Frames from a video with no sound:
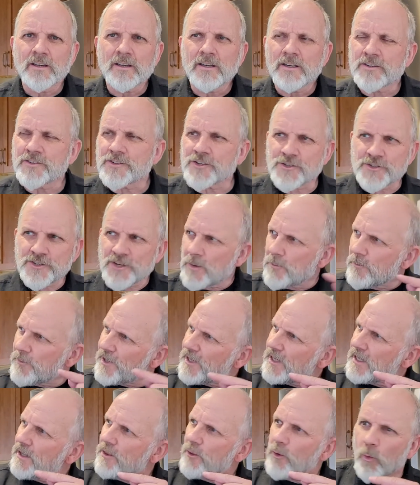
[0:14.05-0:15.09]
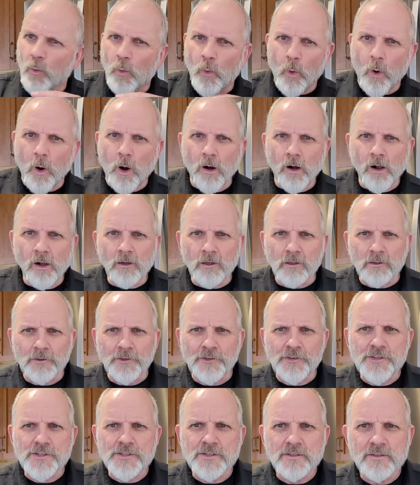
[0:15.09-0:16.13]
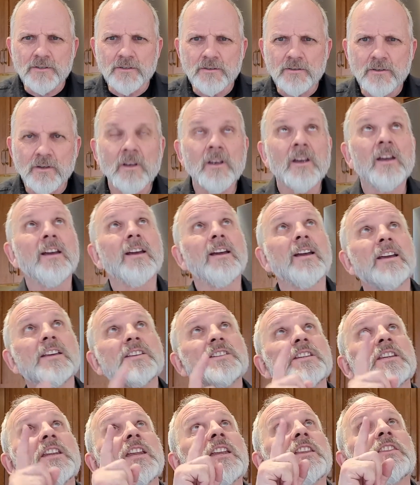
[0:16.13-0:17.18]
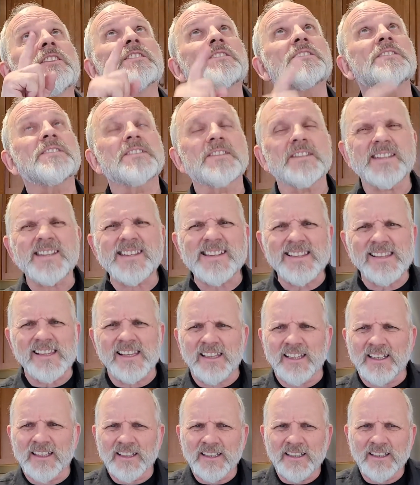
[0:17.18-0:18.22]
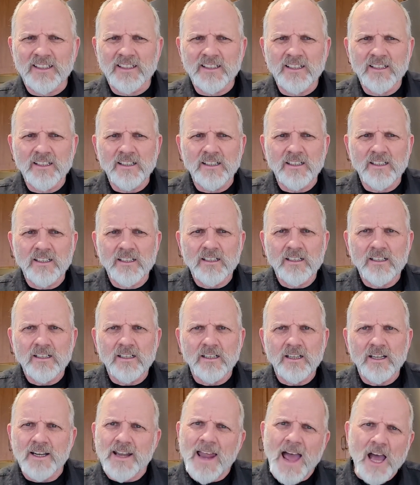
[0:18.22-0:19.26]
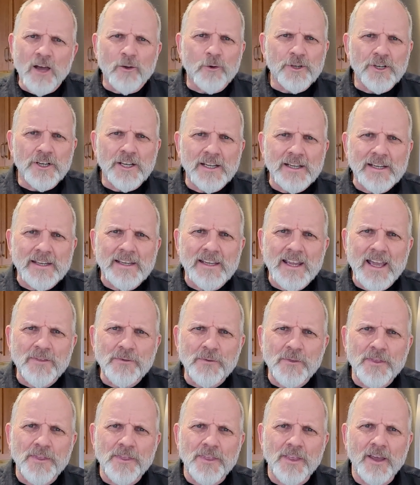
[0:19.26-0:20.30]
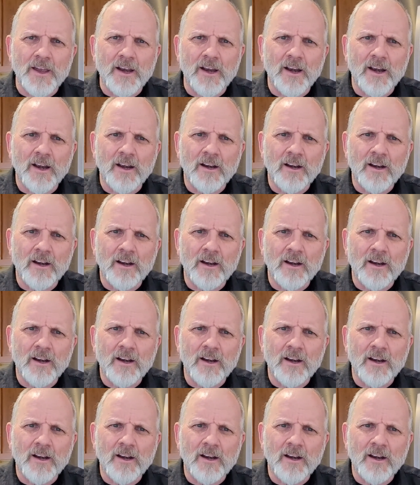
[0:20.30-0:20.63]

Is there something in the walls? Is it in the ceiling? And how did it get there?